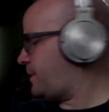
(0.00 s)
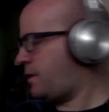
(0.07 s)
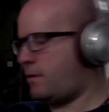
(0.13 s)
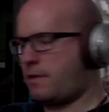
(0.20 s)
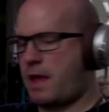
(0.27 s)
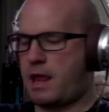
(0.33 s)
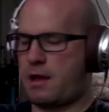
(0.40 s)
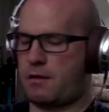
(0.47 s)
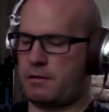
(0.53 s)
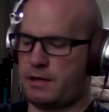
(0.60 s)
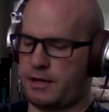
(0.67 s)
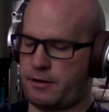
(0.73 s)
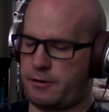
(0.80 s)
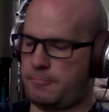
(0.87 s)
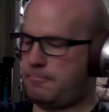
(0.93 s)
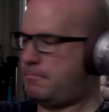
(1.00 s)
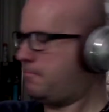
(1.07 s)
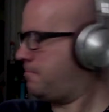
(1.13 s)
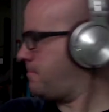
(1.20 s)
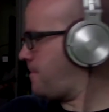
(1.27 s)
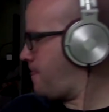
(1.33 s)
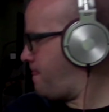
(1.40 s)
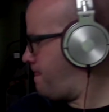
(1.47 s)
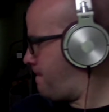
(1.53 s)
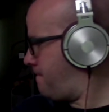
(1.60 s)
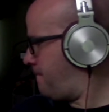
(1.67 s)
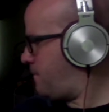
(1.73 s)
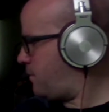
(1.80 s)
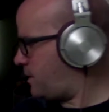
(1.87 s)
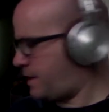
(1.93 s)
that out later.
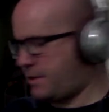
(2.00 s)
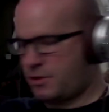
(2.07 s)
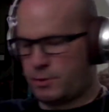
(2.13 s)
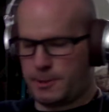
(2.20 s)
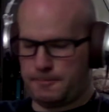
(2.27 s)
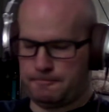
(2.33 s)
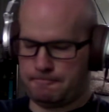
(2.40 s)
We'll get to it.